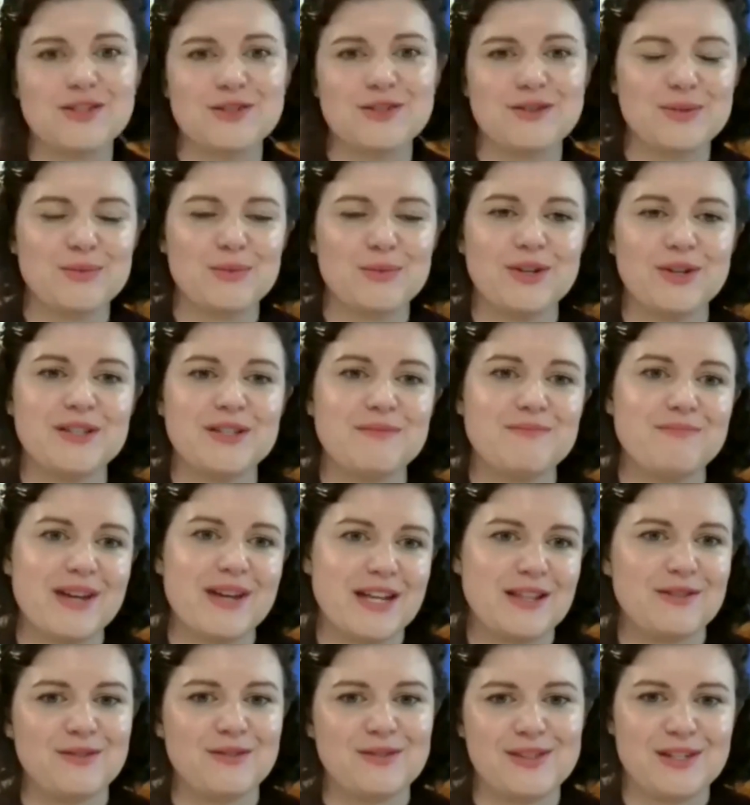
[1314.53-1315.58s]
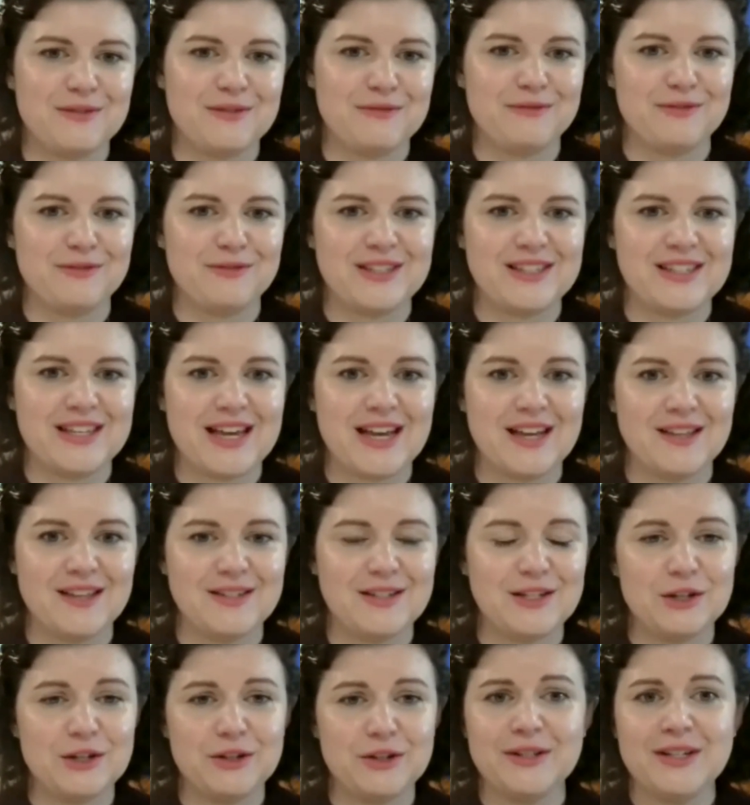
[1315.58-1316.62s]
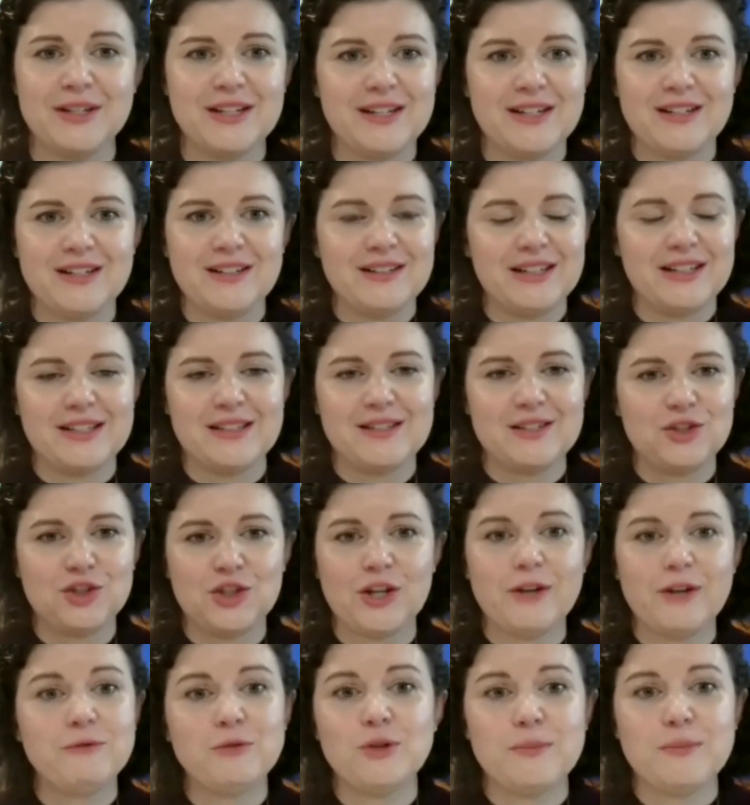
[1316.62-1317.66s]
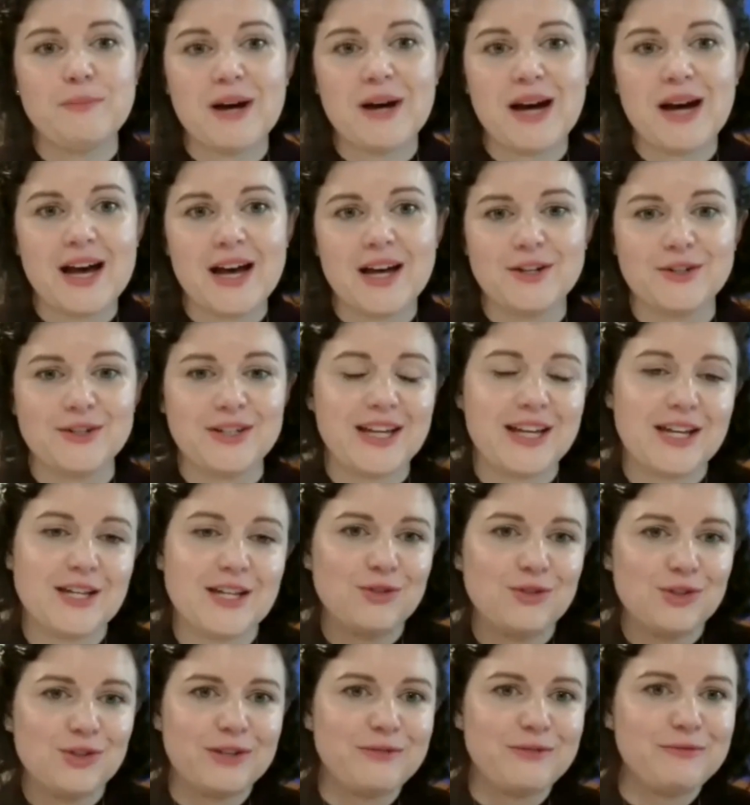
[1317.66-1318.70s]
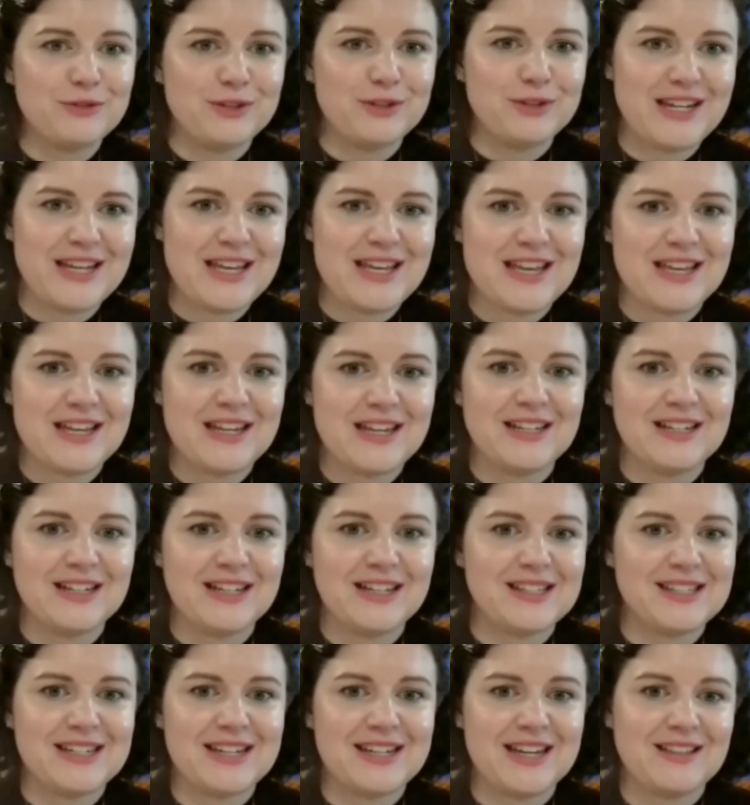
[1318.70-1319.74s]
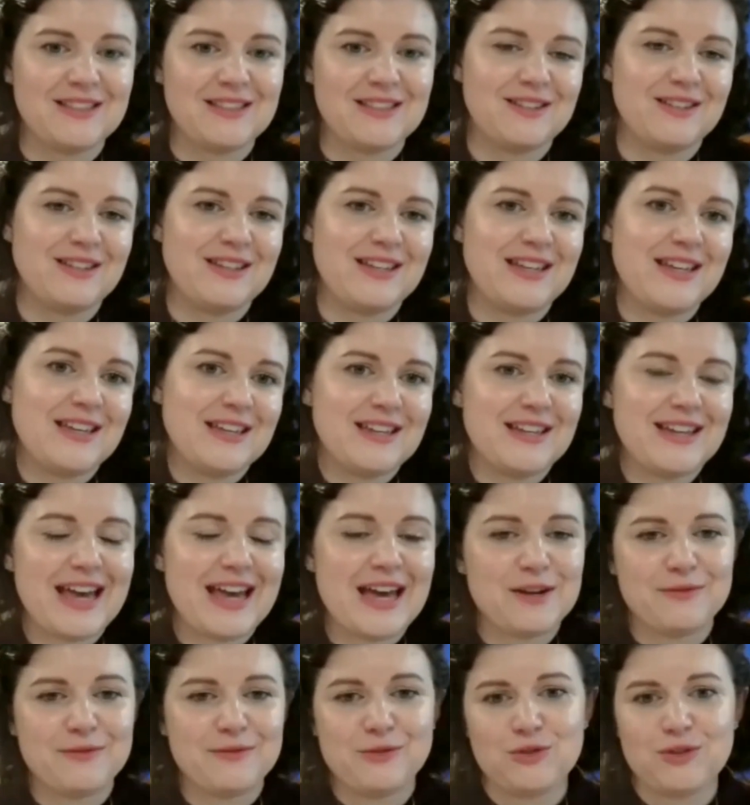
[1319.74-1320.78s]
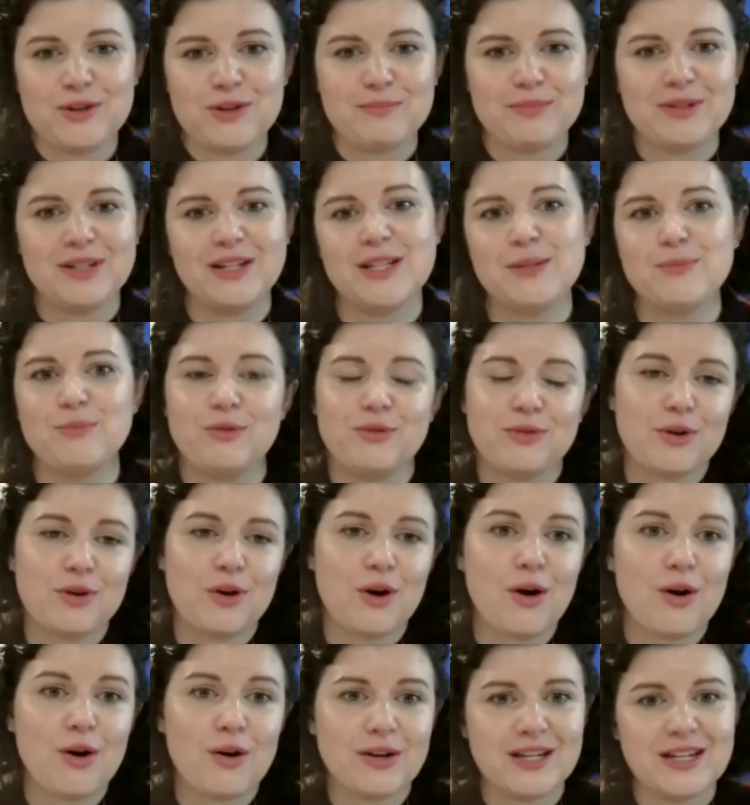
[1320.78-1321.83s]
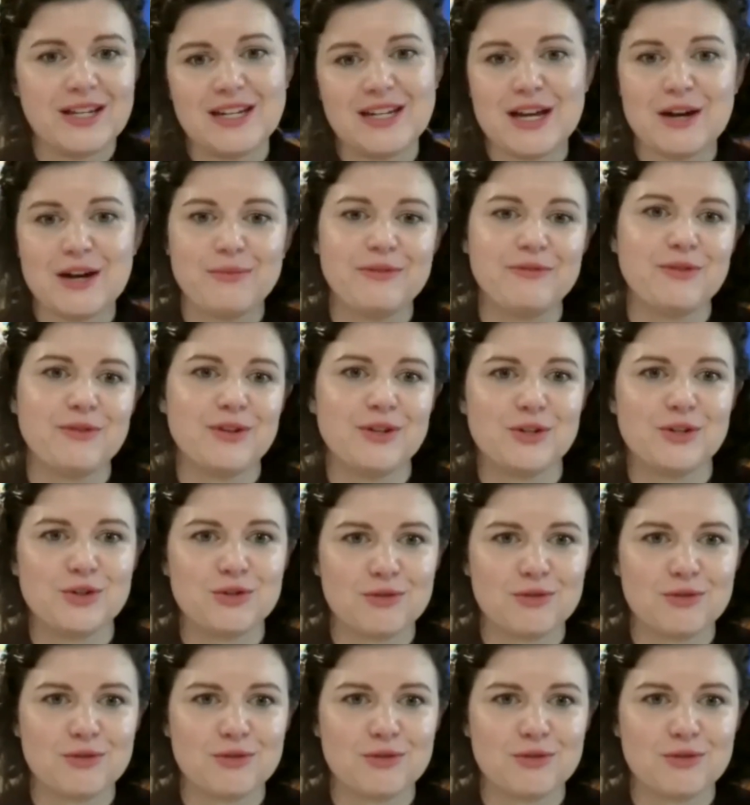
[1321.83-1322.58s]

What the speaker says: those words and make those different sounds. Let's shuffle apart. Okay, you shuffle in here. Let's take the it out of drip and let's put the o in. Now we've got